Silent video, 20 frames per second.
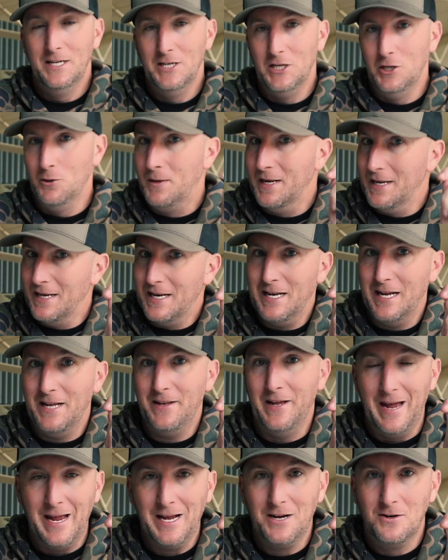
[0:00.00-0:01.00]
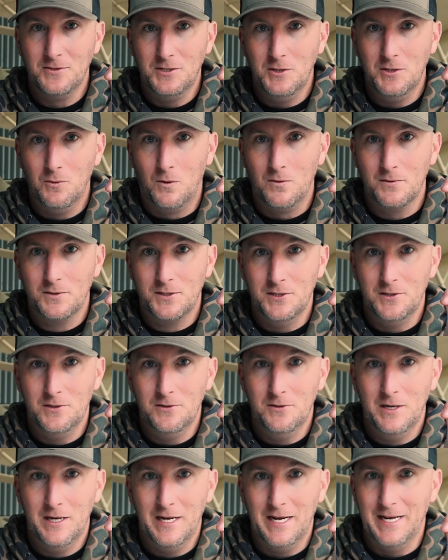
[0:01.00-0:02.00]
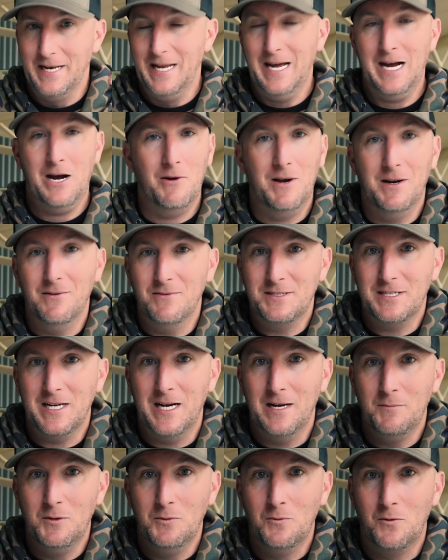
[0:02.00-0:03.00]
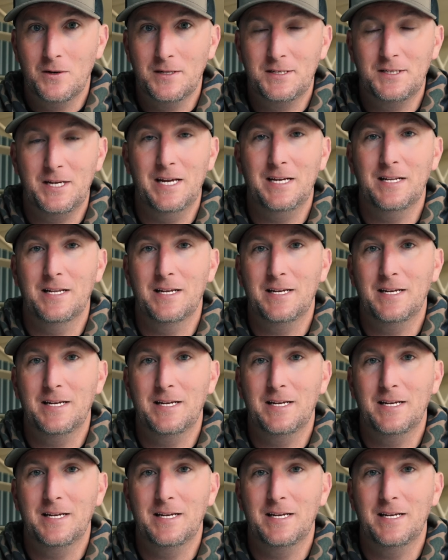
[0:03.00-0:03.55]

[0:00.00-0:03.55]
you get it at the angle you want to, and now every time you want to take the